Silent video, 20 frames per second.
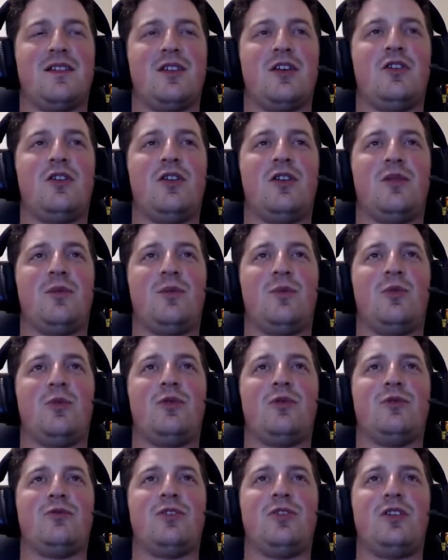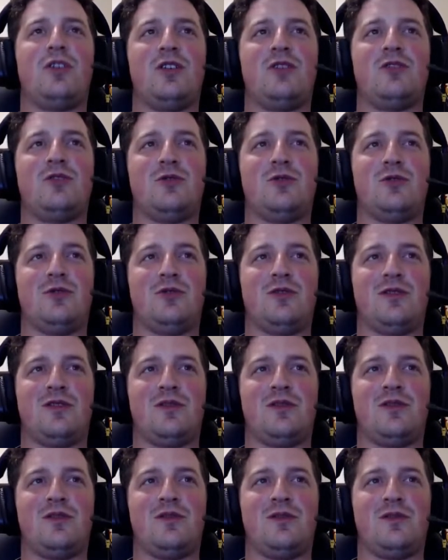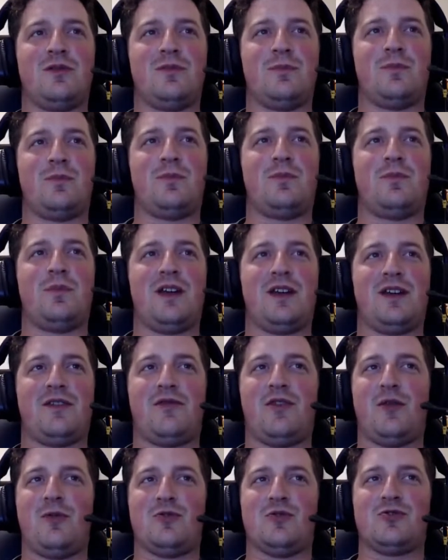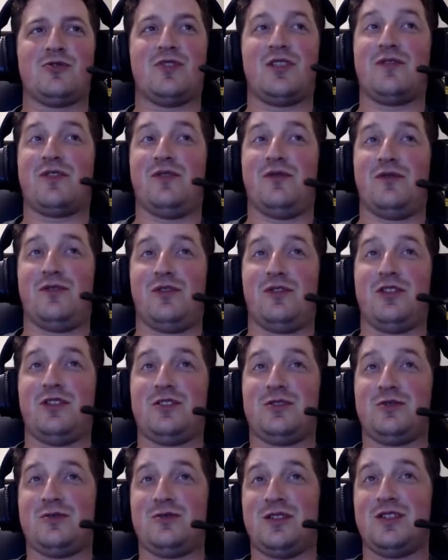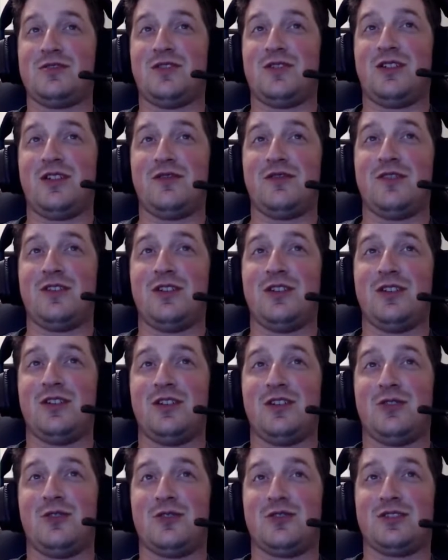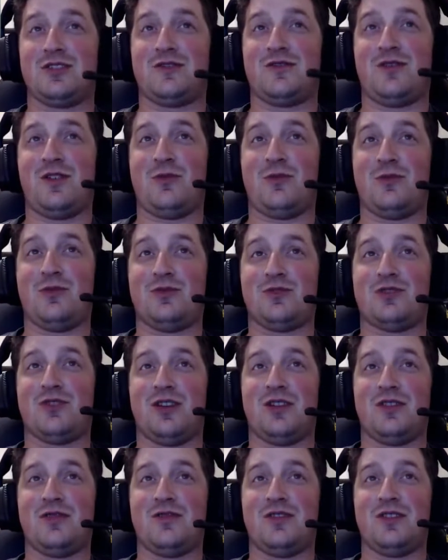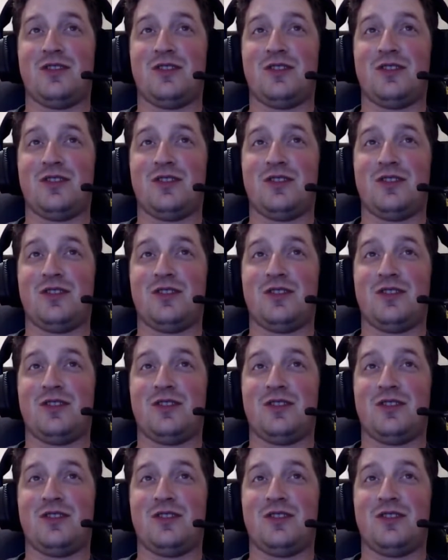No, well, you can do like front-wheel drive converted to rear drive, or just front-wheel drive.